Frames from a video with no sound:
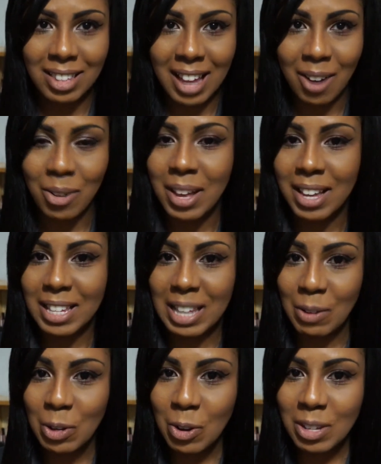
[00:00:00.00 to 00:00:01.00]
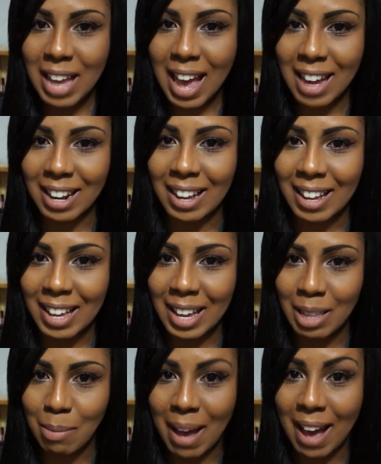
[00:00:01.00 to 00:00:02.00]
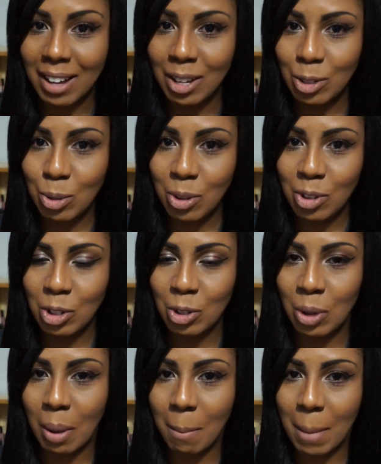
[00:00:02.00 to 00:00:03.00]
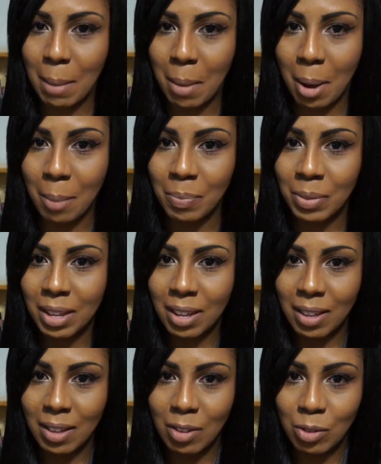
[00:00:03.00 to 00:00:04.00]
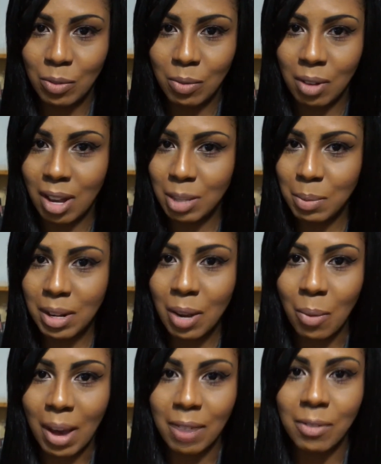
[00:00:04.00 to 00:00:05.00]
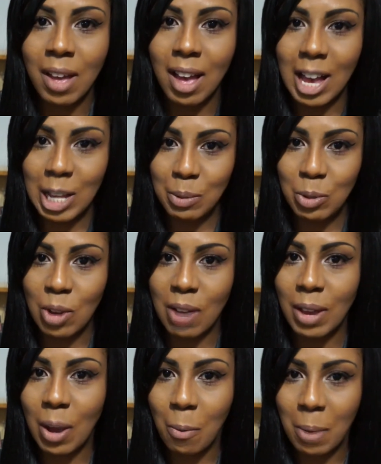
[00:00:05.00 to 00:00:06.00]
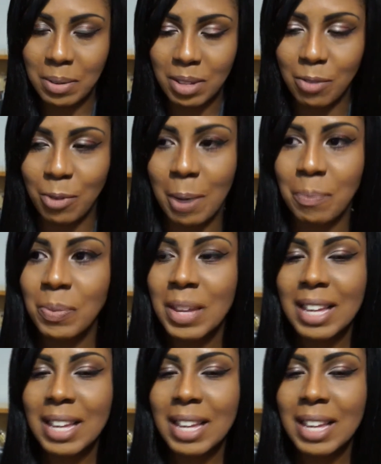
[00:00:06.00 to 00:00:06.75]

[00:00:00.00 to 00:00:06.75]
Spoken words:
Now, 7-year-old Diana in the back, 2 other children, my mom, husband and wife. Husband's driving, wife's in the front.